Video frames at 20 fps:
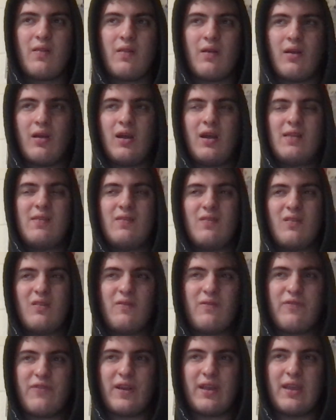on
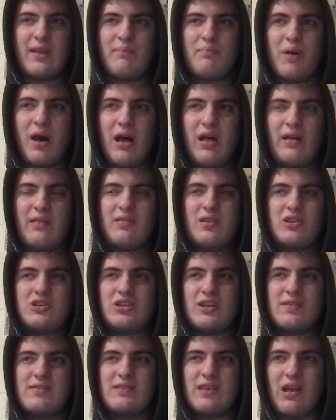freaking
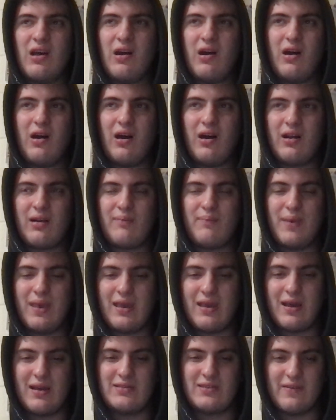politicians hung
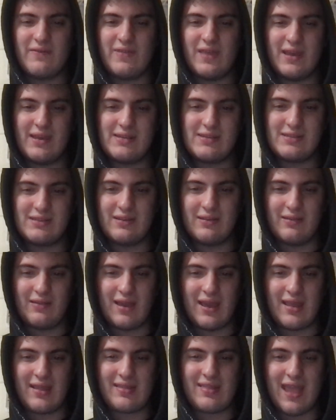because of this.
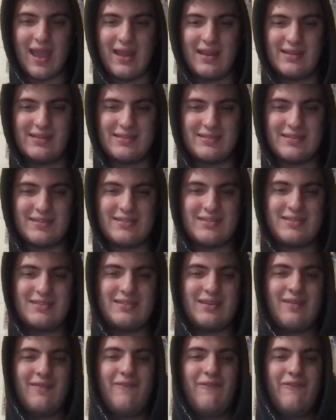Like, that is just
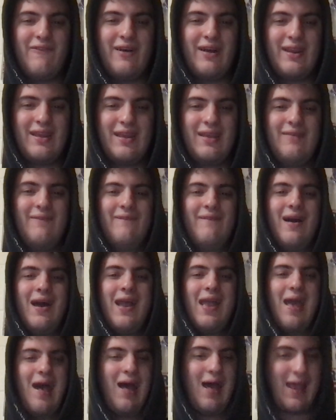so funny in
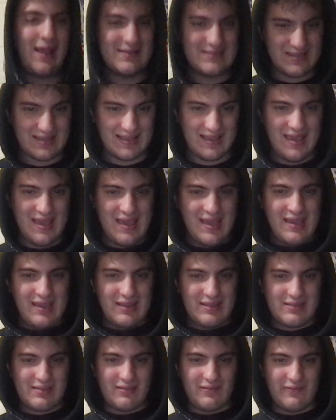my eyes.
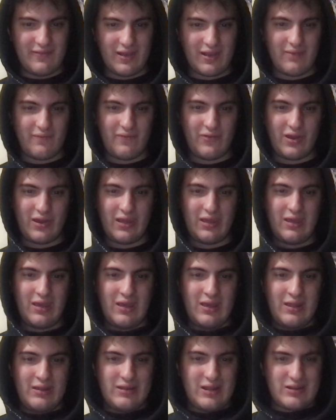It's so fucking funny.
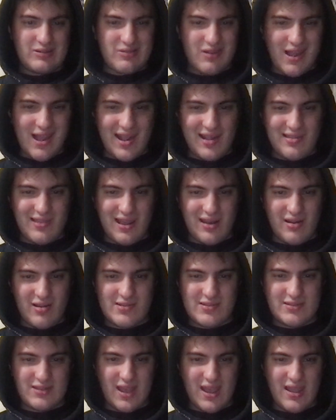Next track, Dead on
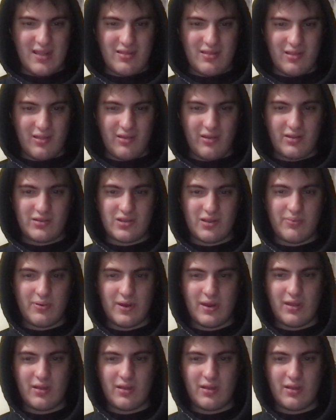Sight. The lyrics are pretty